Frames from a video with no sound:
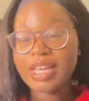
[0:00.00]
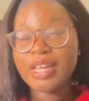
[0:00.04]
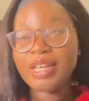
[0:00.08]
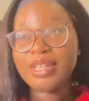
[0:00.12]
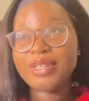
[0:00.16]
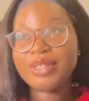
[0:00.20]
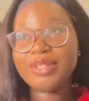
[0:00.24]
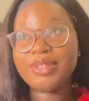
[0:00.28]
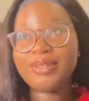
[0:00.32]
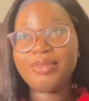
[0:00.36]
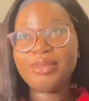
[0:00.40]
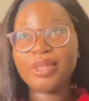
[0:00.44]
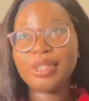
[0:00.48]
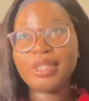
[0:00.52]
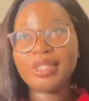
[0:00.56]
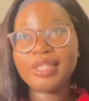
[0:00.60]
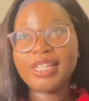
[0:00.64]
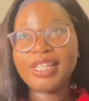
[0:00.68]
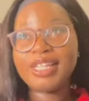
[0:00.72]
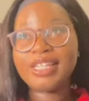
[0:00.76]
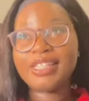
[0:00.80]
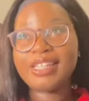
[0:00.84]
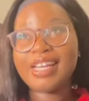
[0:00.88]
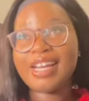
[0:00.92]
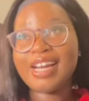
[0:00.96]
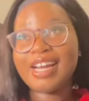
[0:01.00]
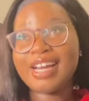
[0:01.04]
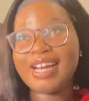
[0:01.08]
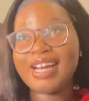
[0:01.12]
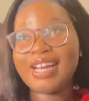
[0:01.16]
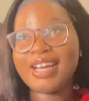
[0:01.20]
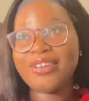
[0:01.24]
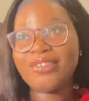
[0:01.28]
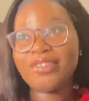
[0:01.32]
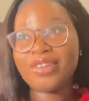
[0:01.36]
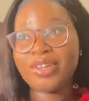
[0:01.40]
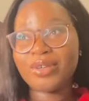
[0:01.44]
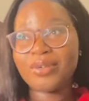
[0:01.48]
So the one thing that I
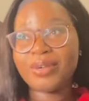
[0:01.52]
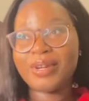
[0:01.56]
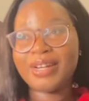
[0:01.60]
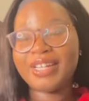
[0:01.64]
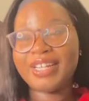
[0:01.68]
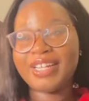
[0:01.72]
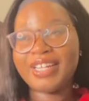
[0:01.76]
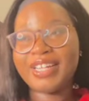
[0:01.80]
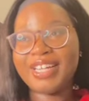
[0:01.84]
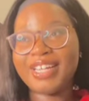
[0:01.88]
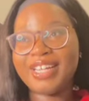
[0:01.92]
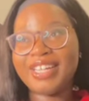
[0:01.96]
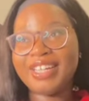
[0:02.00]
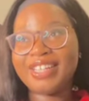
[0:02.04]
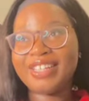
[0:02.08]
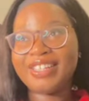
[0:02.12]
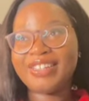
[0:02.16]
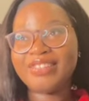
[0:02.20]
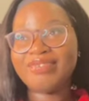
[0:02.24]
regretted,